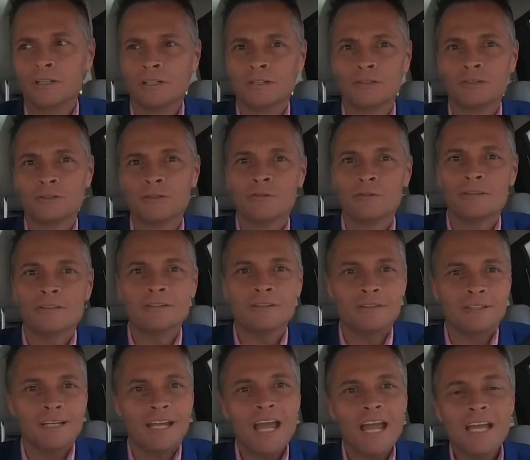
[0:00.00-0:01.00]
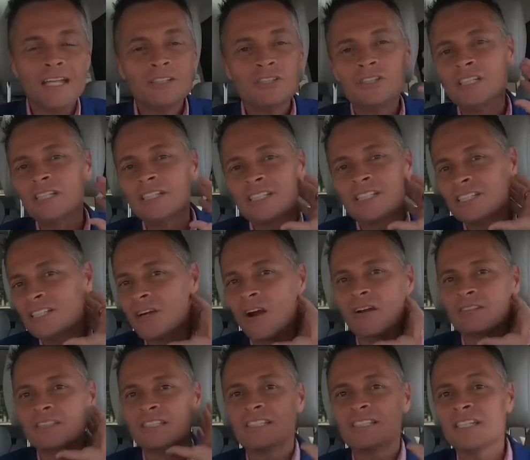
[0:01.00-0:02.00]
doing? And she
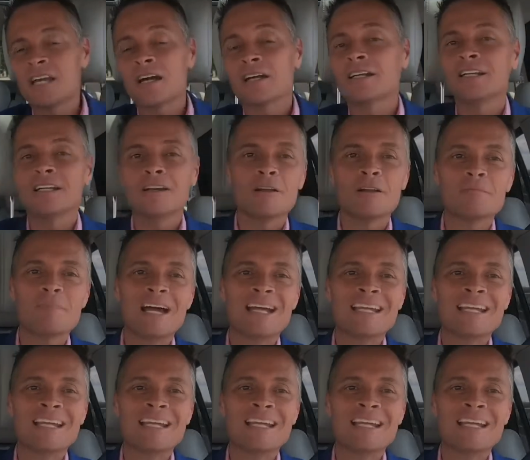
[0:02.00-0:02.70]
starts sucking on my